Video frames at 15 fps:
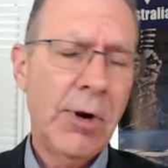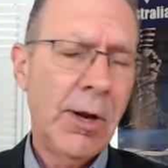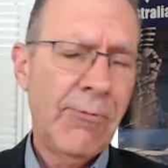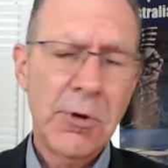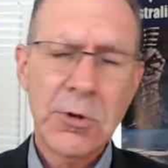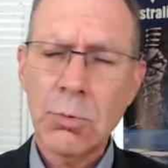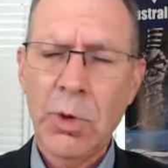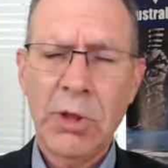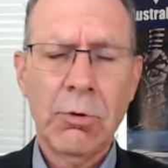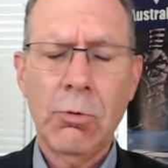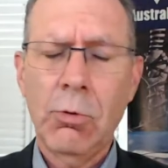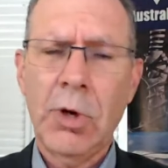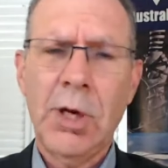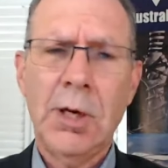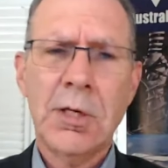even if it's
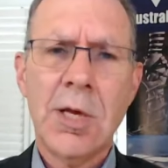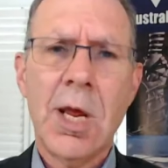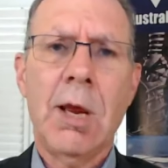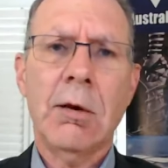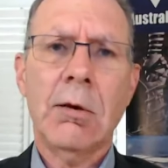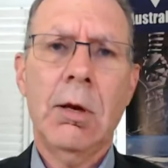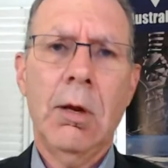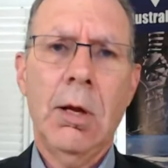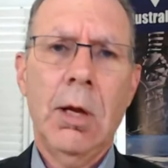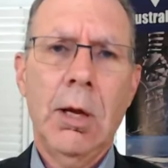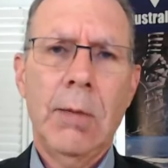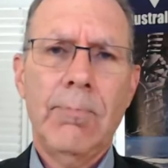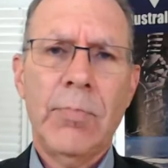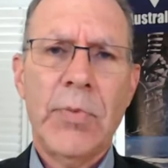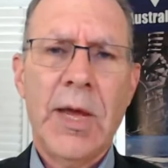with good intent,
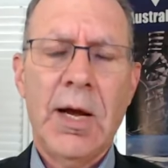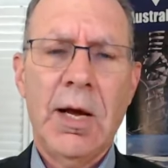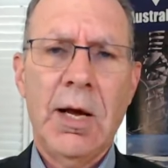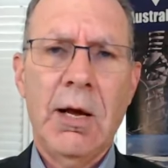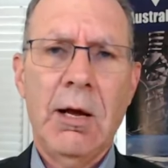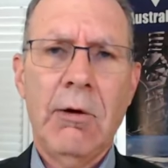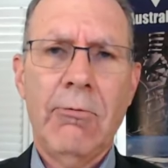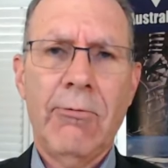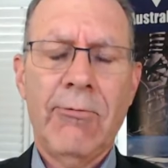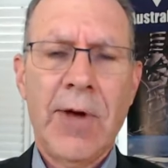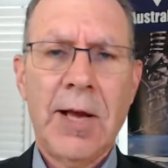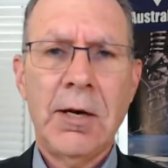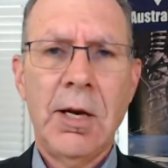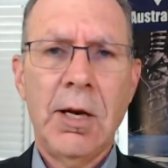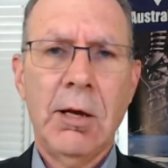
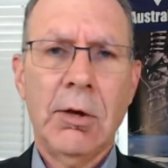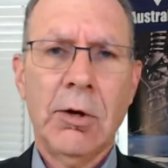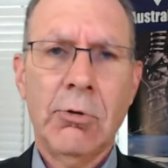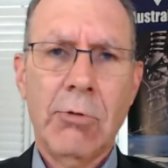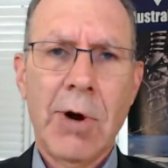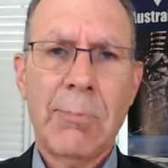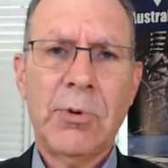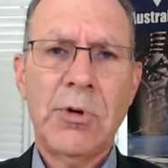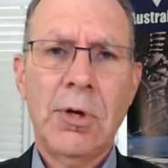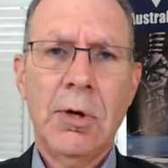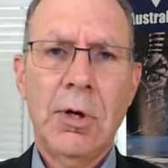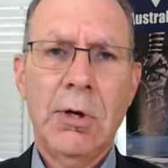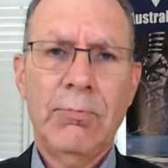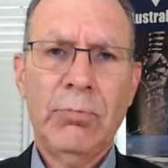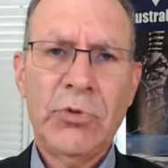funding a corrupt
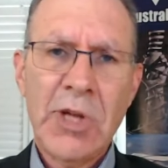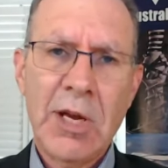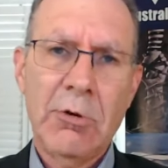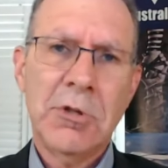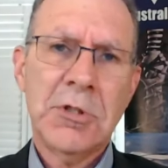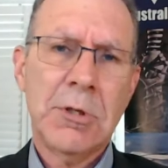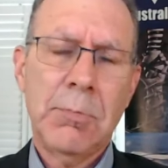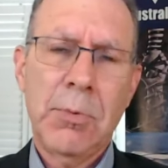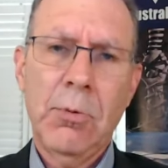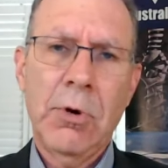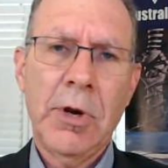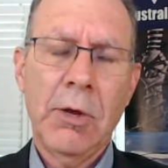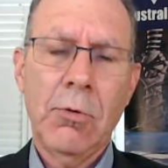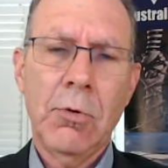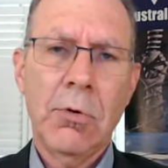
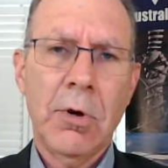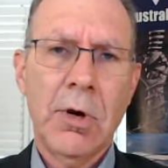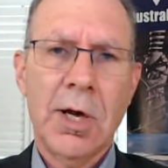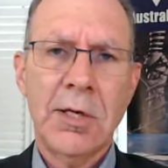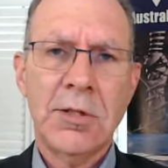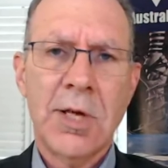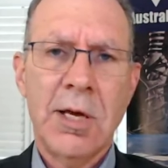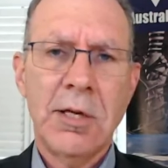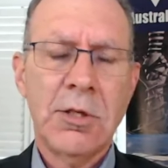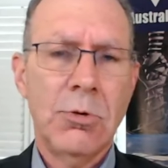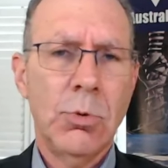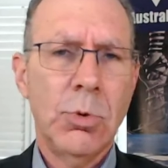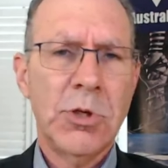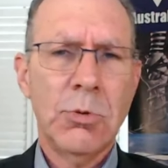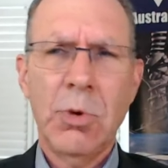terror-supporting
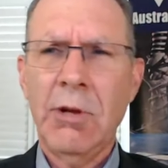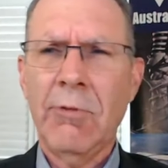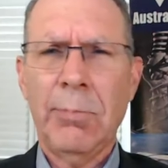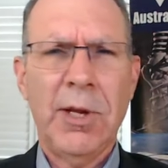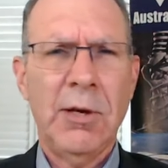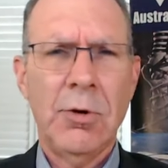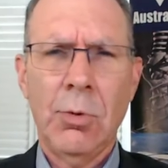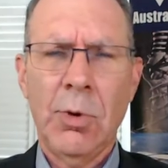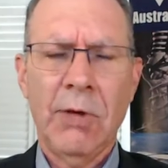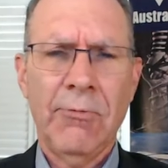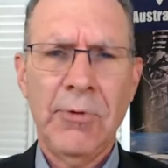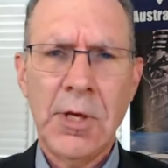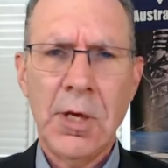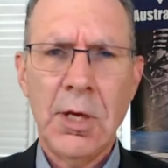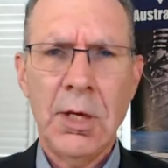organisation, which we have been doing
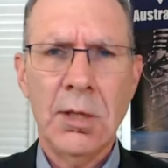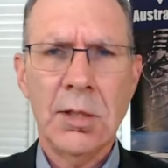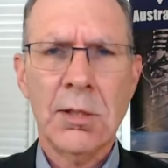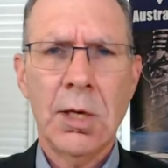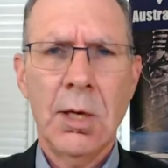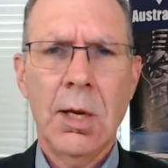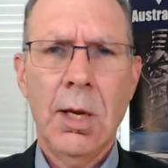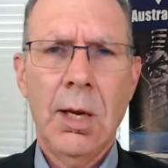for years.